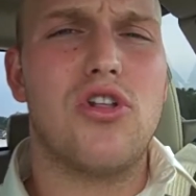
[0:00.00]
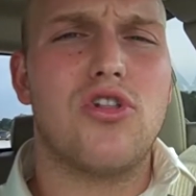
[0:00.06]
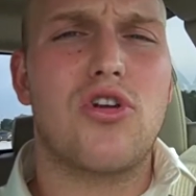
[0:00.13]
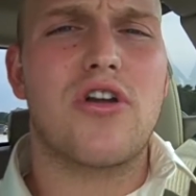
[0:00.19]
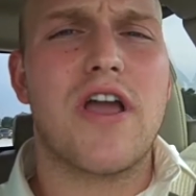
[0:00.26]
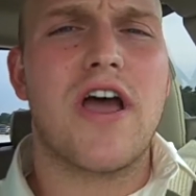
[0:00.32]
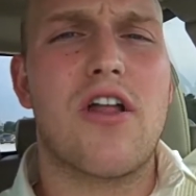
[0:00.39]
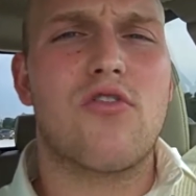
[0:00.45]
you
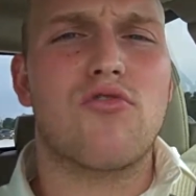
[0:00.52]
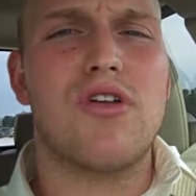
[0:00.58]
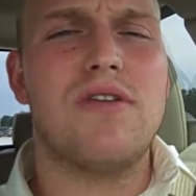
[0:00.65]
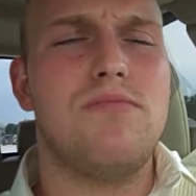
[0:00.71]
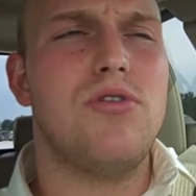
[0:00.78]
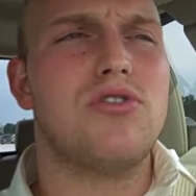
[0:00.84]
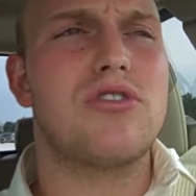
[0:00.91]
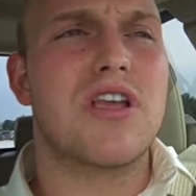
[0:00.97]
learn how to
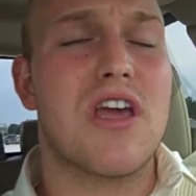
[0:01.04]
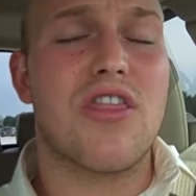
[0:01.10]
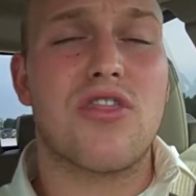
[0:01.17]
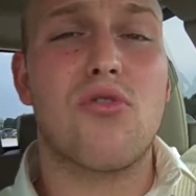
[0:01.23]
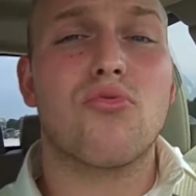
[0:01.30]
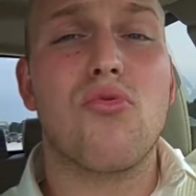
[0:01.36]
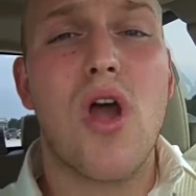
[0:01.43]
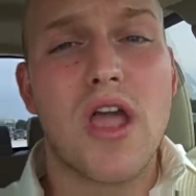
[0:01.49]
read music
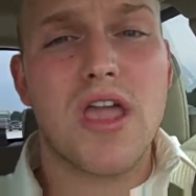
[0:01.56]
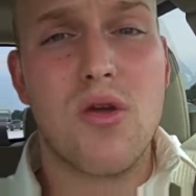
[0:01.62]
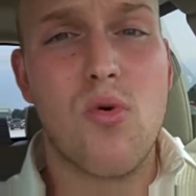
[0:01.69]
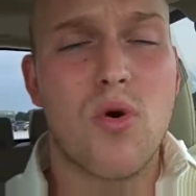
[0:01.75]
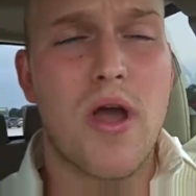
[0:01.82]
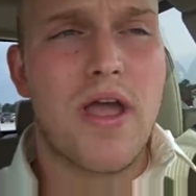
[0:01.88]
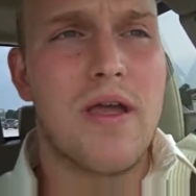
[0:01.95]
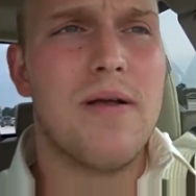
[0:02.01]
the
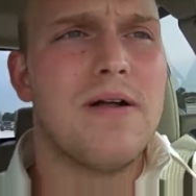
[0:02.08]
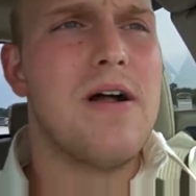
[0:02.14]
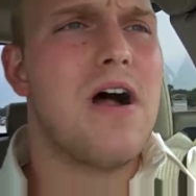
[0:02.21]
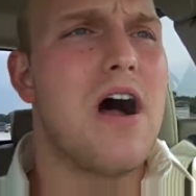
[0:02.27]
right way.